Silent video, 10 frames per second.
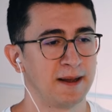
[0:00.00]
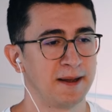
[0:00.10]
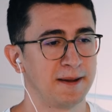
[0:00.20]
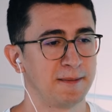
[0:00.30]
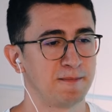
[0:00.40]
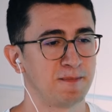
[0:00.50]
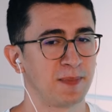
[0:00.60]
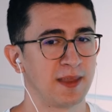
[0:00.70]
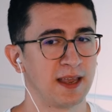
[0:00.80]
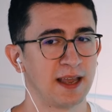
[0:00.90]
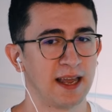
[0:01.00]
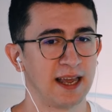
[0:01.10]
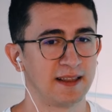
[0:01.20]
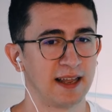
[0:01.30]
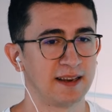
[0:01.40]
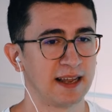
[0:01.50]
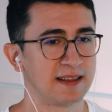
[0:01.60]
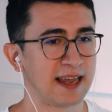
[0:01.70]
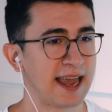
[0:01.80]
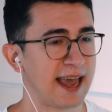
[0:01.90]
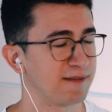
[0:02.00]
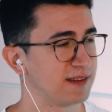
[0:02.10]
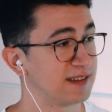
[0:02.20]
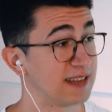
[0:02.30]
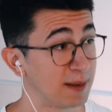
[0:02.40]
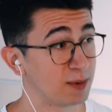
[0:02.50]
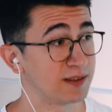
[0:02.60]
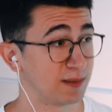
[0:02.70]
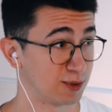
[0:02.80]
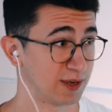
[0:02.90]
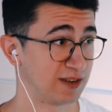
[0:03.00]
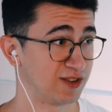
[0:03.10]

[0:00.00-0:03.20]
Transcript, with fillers: And they have this table in the book,